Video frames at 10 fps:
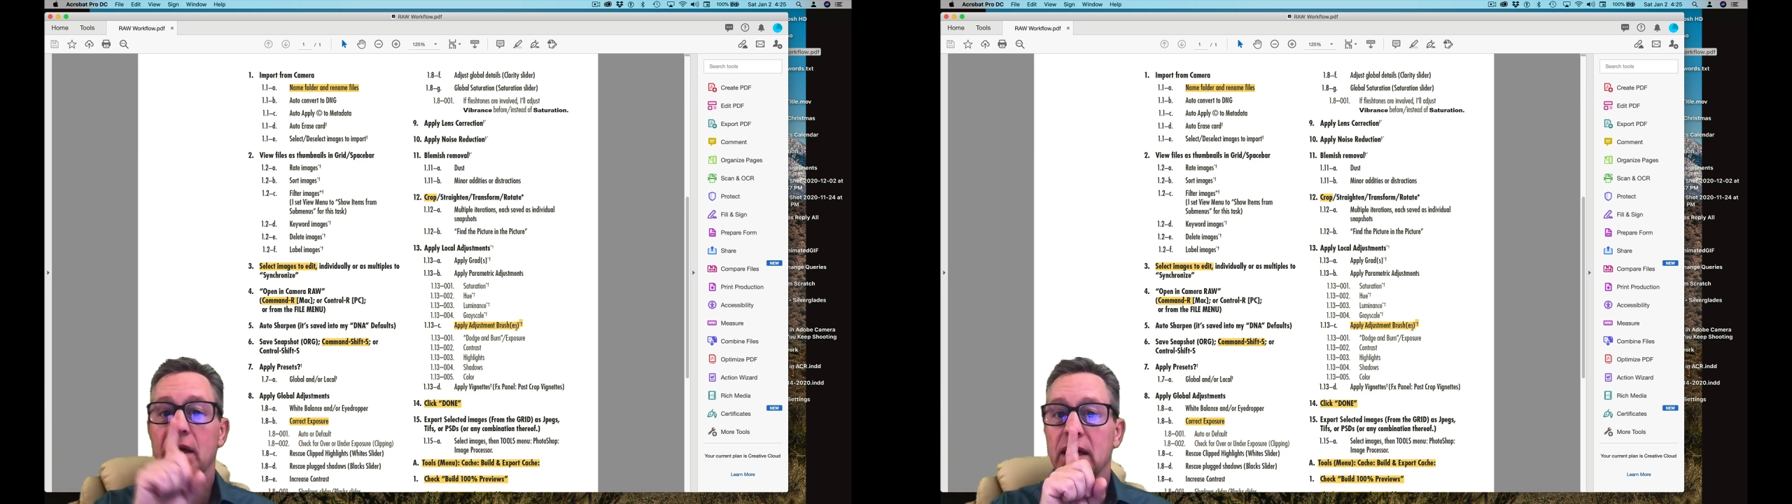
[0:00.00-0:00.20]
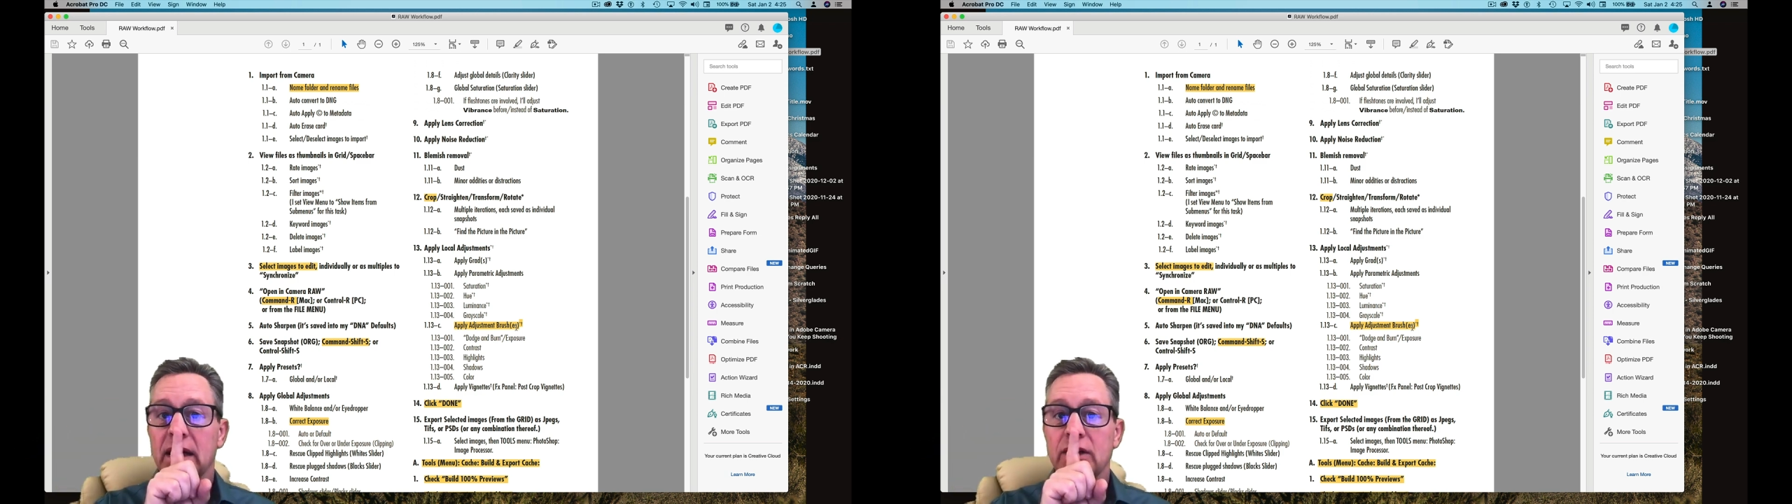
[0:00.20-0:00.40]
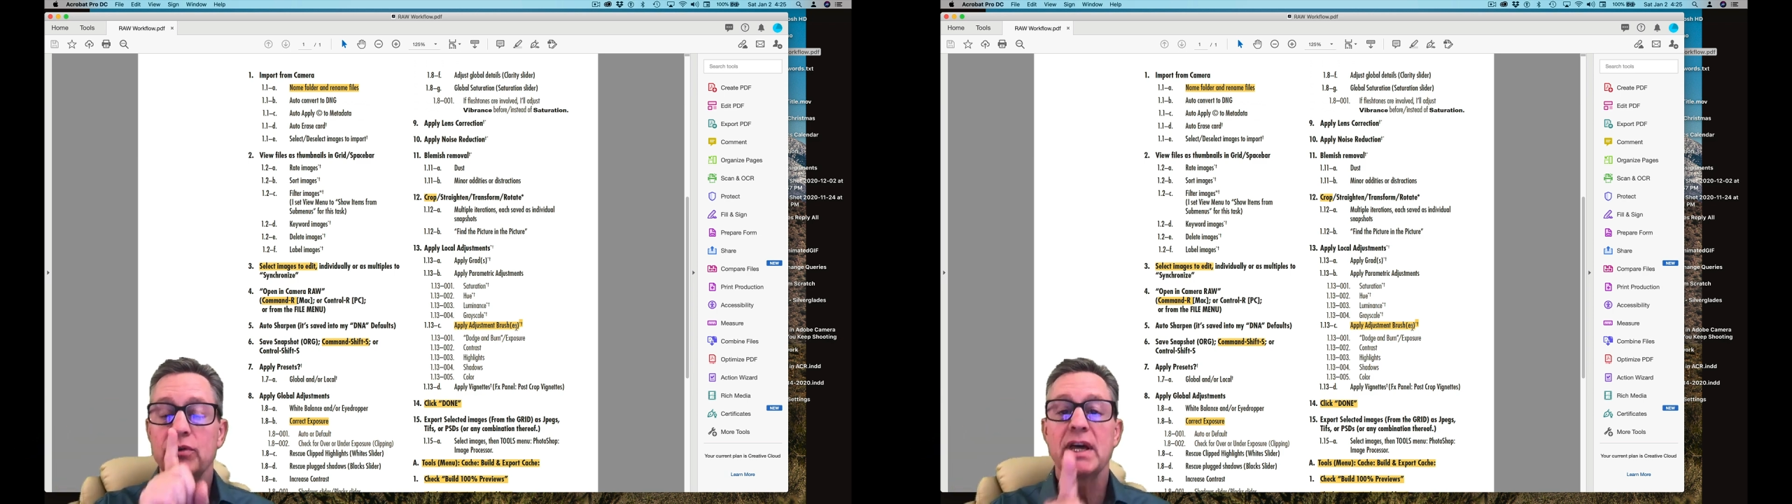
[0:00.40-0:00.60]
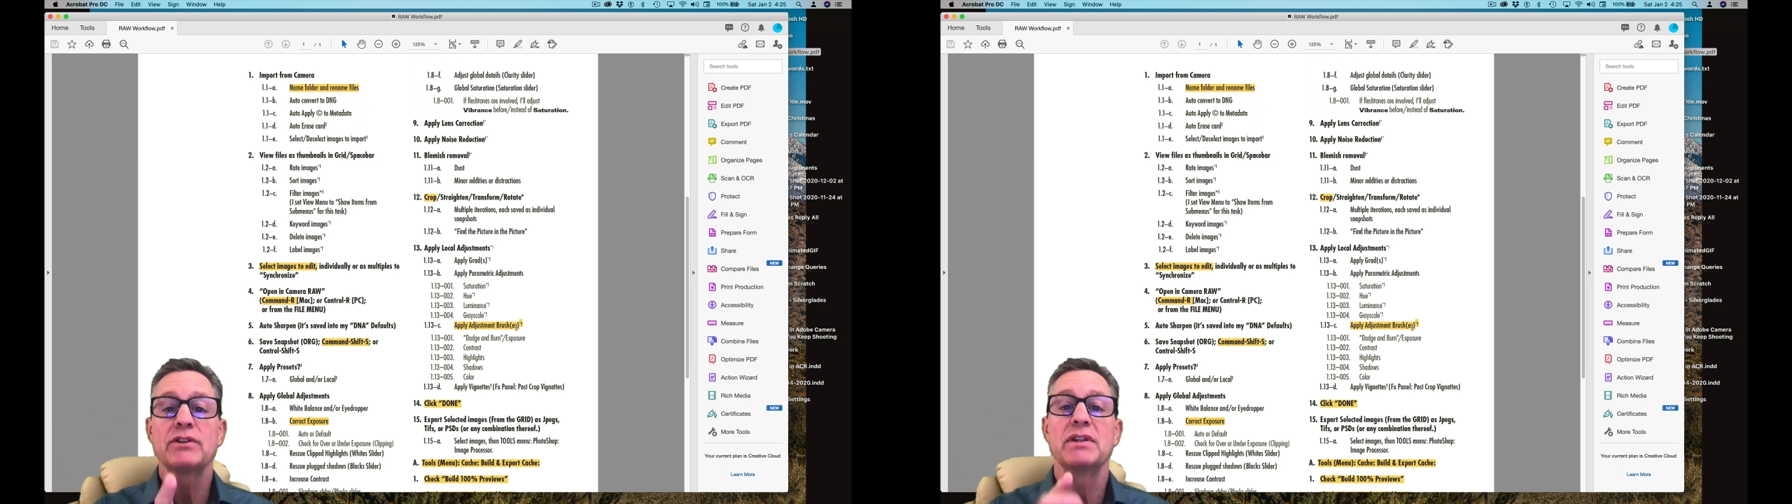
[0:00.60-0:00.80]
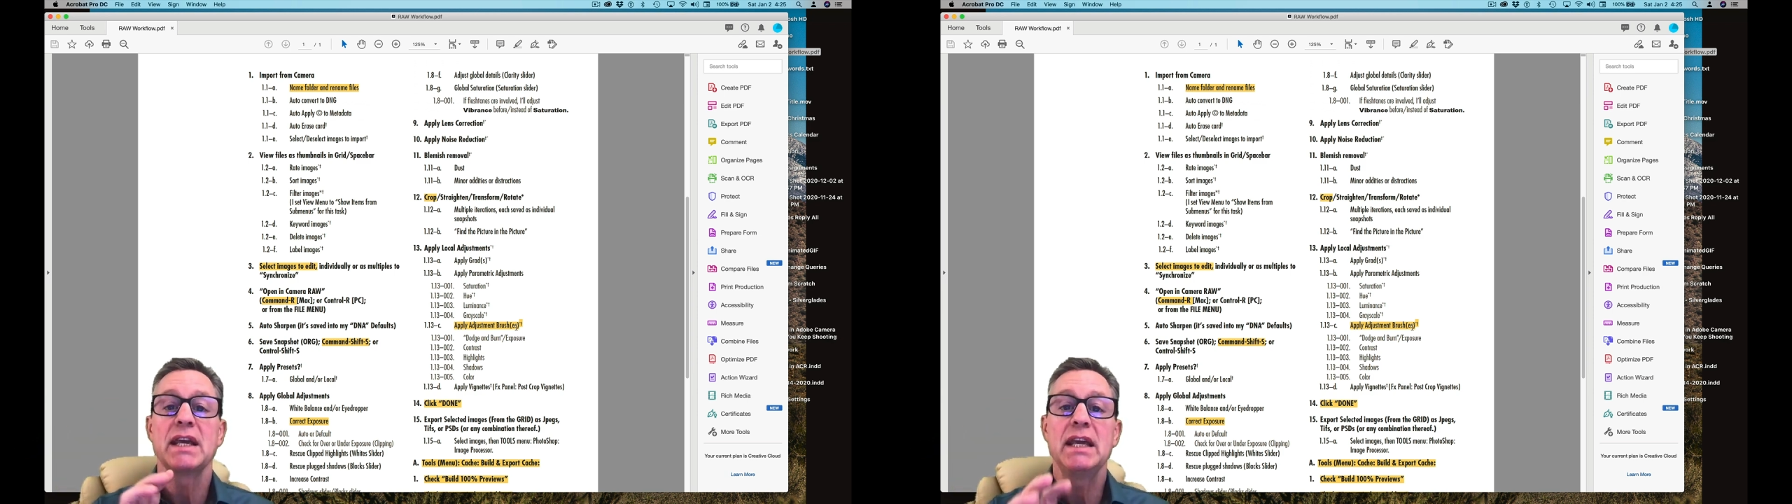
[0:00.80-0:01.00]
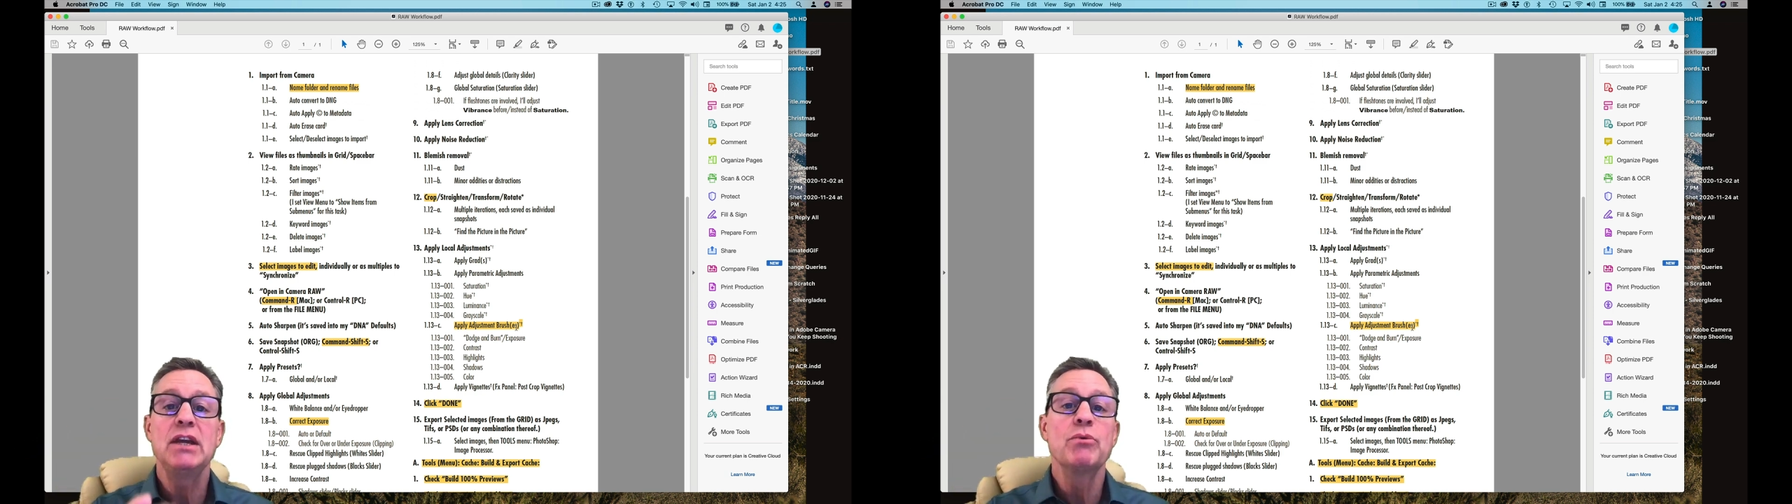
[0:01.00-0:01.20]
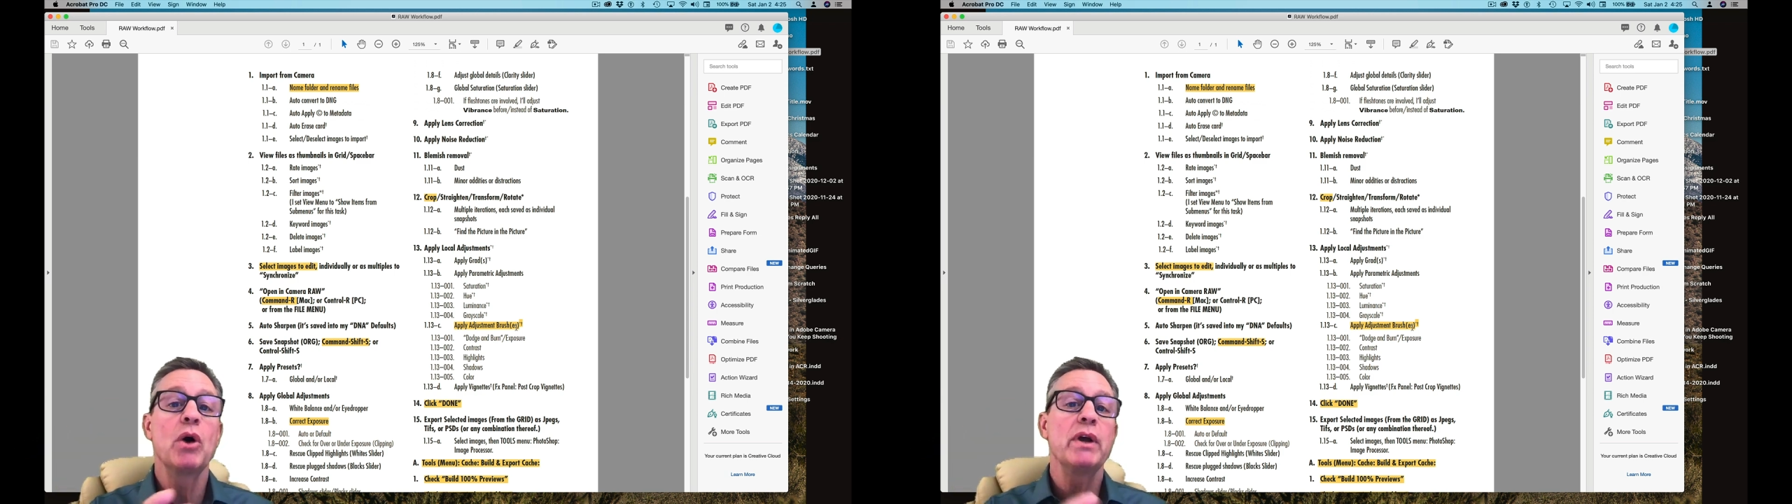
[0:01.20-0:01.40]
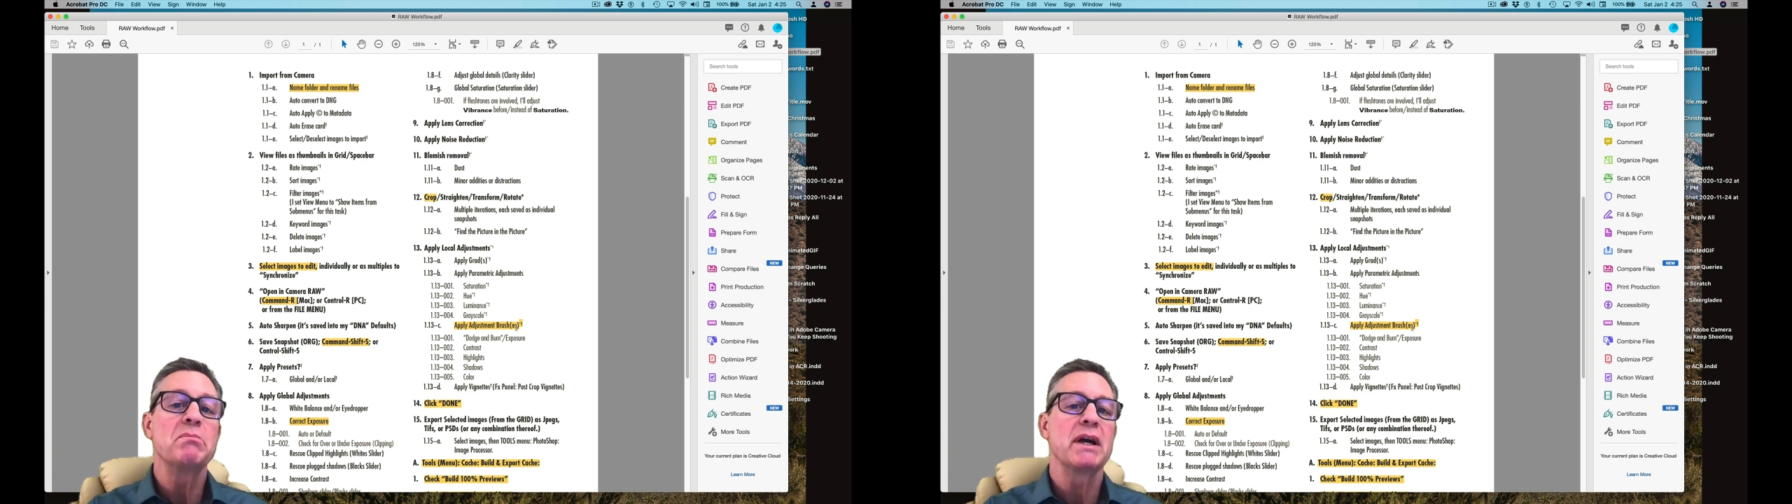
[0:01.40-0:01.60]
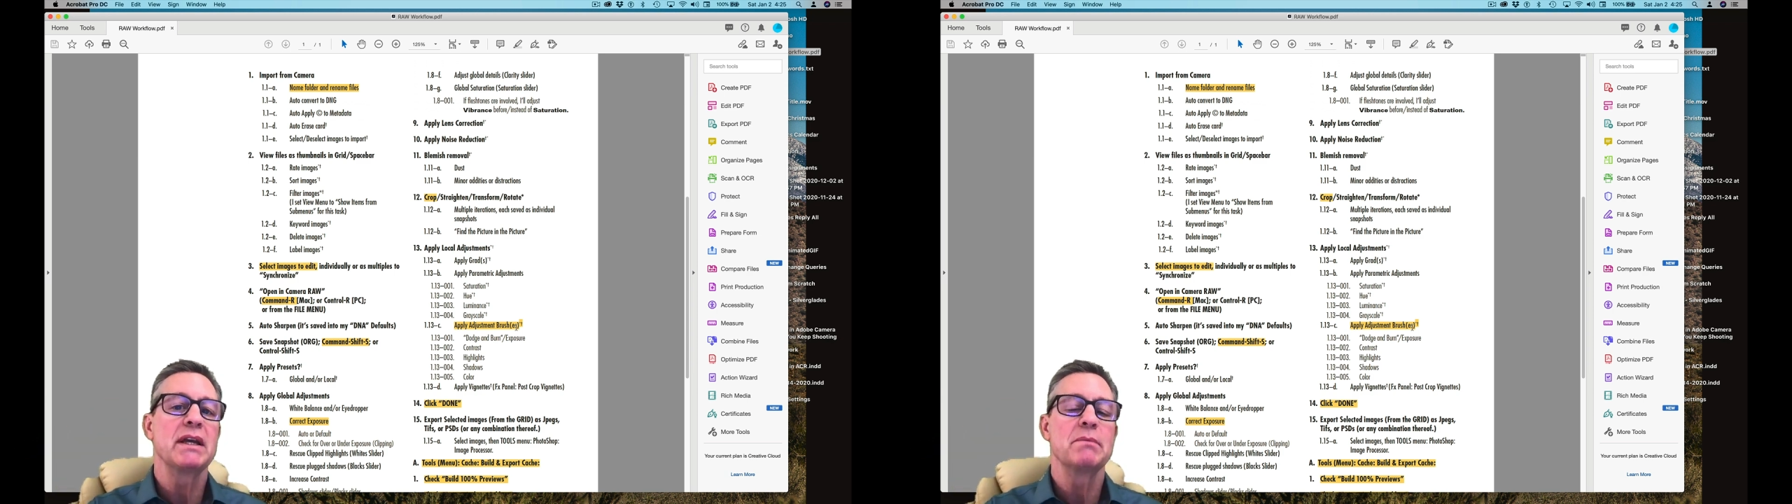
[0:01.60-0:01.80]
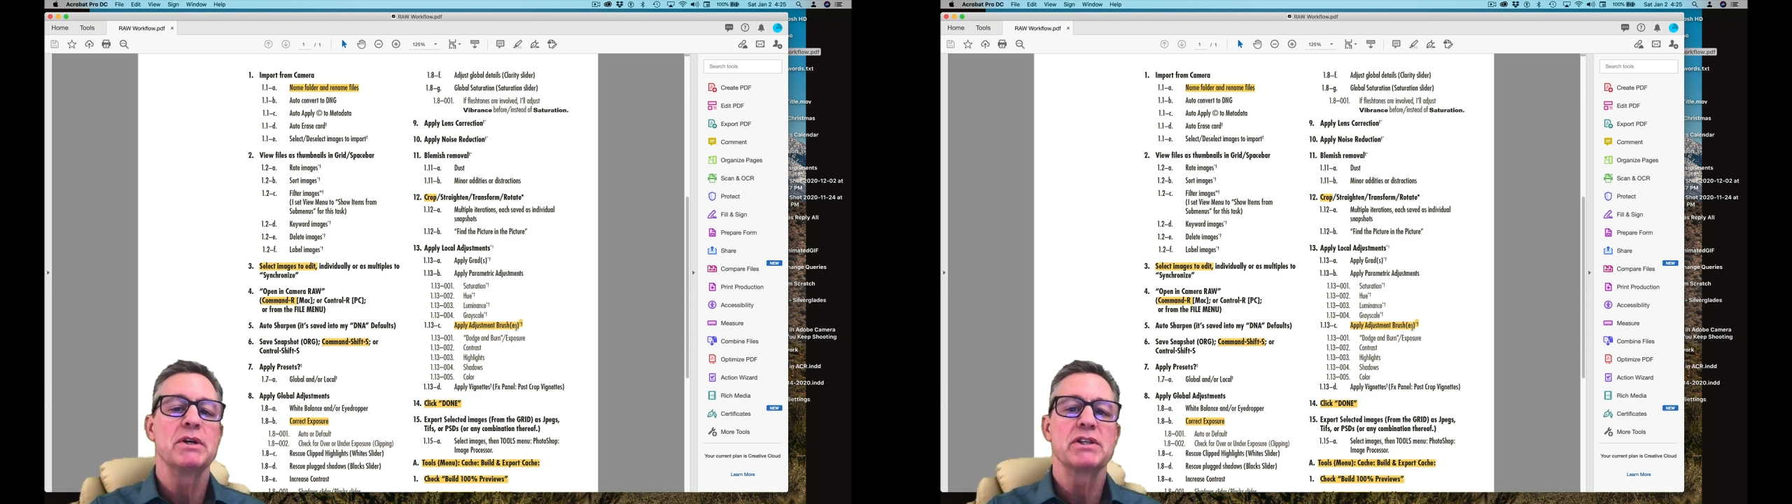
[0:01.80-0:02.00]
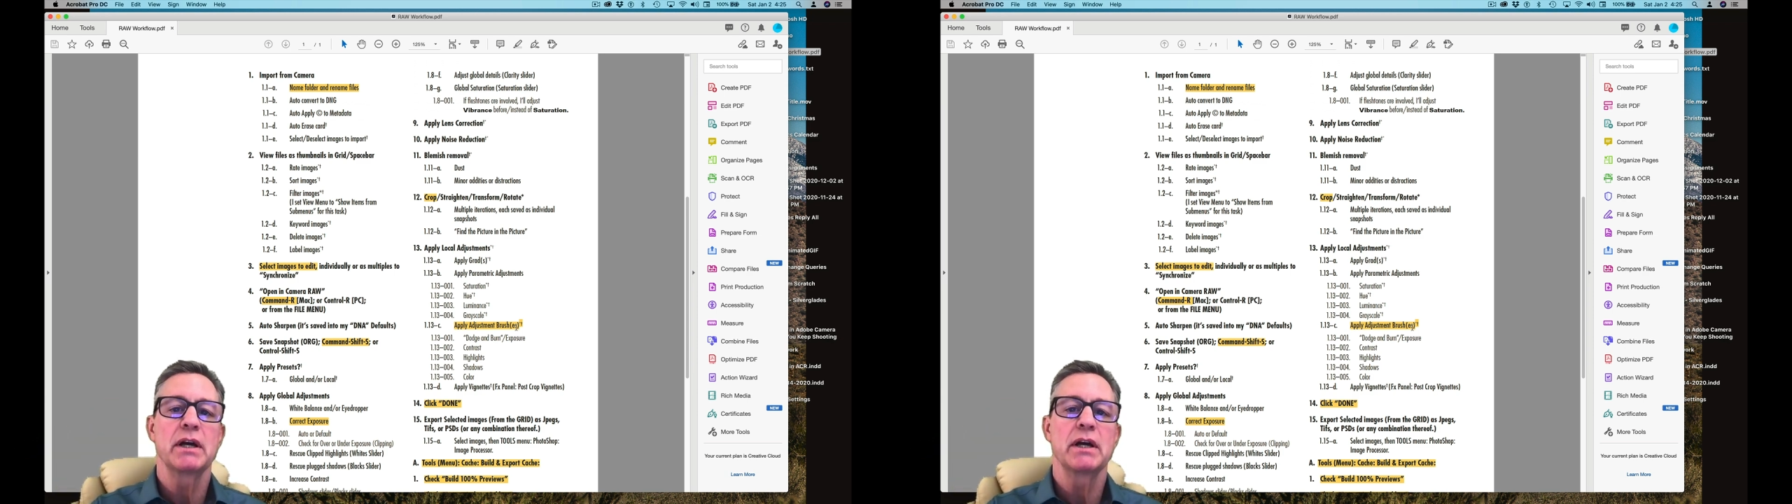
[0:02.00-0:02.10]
and I do that to the hero in my image.